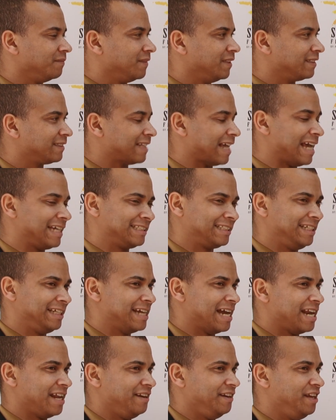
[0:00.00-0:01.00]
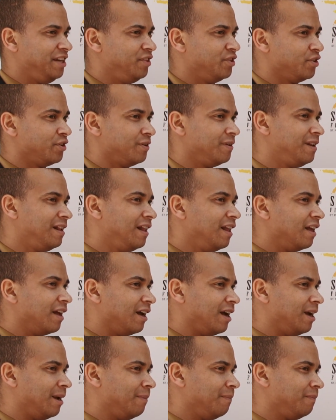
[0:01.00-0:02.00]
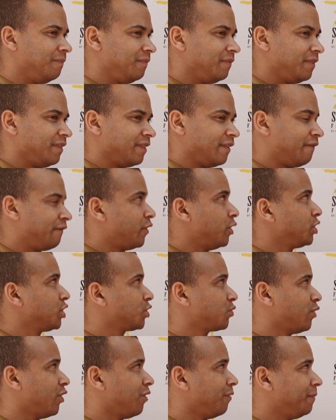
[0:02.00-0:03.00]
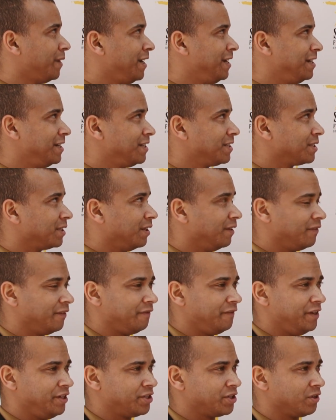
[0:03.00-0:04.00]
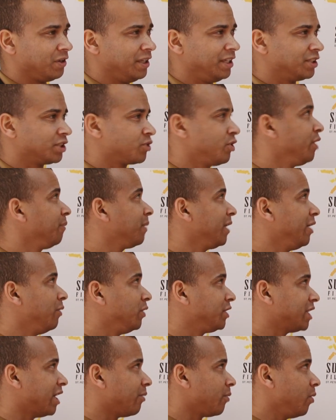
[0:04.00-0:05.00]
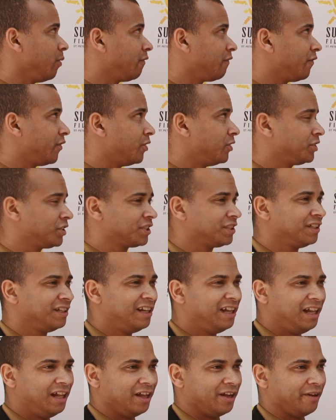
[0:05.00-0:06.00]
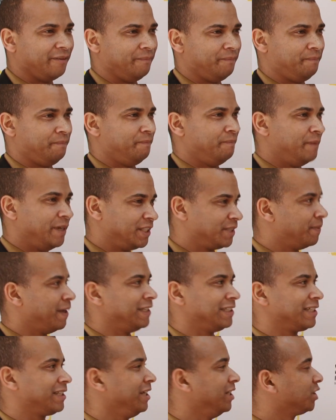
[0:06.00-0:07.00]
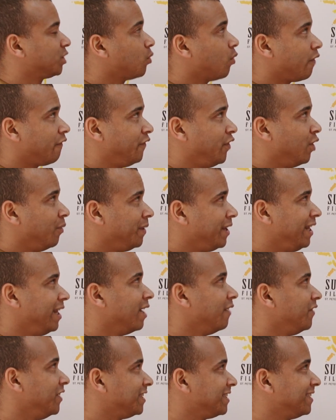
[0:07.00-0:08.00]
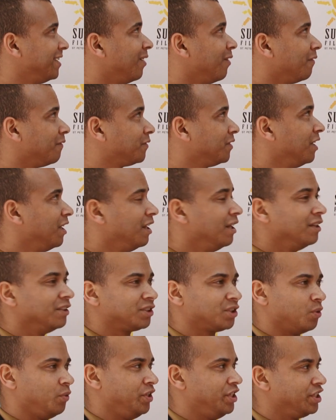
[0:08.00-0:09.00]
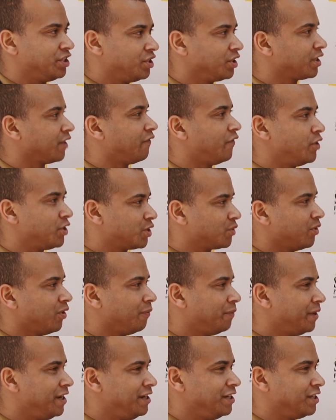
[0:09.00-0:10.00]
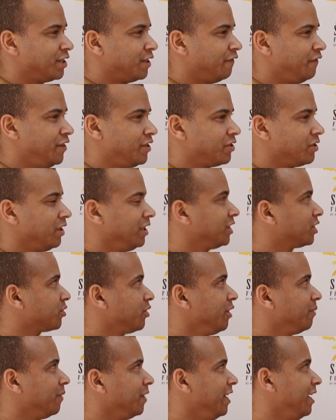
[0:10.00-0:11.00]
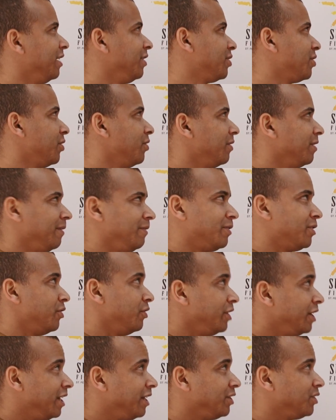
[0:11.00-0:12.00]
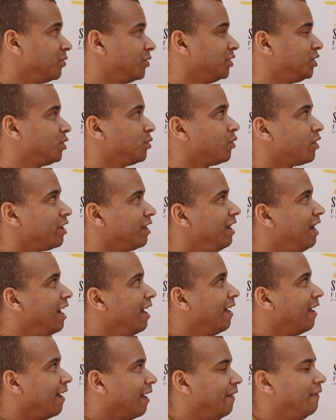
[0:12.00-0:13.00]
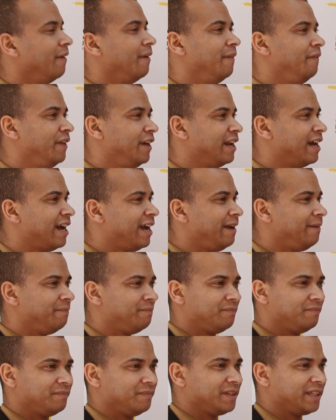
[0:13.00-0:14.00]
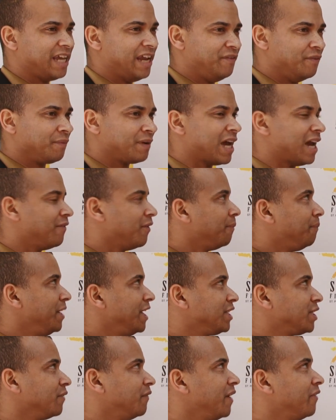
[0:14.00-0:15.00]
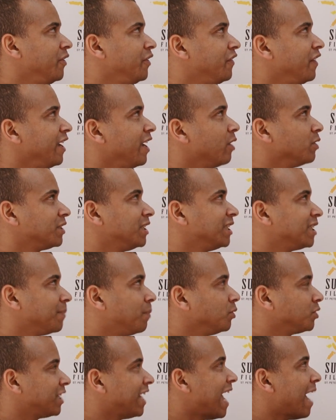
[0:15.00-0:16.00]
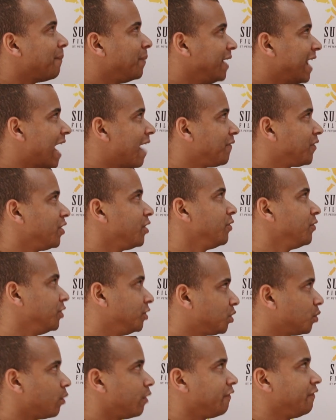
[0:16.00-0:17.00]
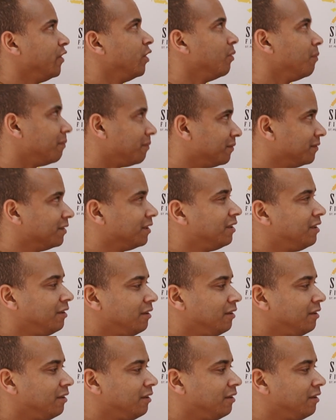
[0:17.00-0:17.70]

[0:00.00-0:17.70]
It's actually kind of neither. The first 12 pages of the feature-length screenplay, which I wrote first, is basically a short film in and of itself. Okay. So we just took the first 12 pages of the feature-length screenplay and turned it into a short. Okay. And then I gave him kind of a pitch of everything else that's supposed to happen after the short film.